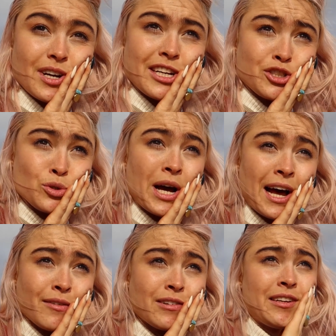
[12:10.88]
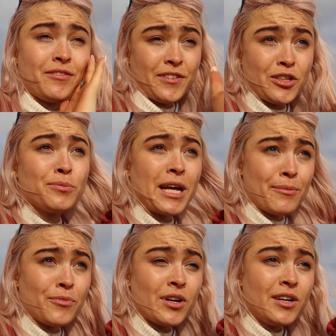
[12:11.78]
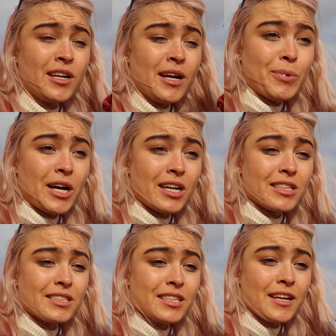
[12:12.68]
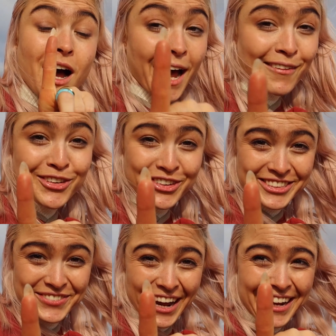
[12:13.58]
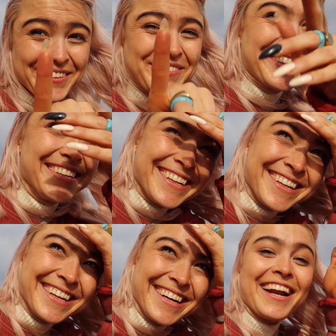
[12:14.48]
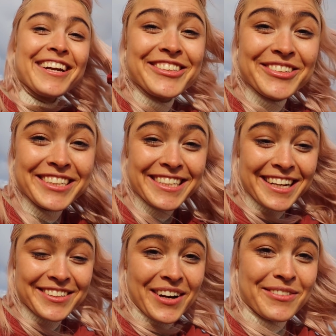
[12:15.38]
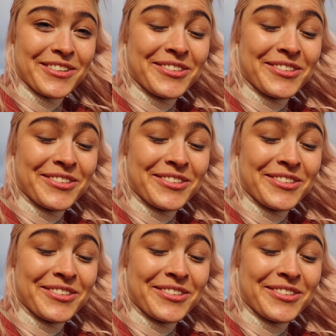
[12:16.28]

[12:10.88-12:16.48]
I do have a film camera, but I haven't got it developed. And I do need to get it developed.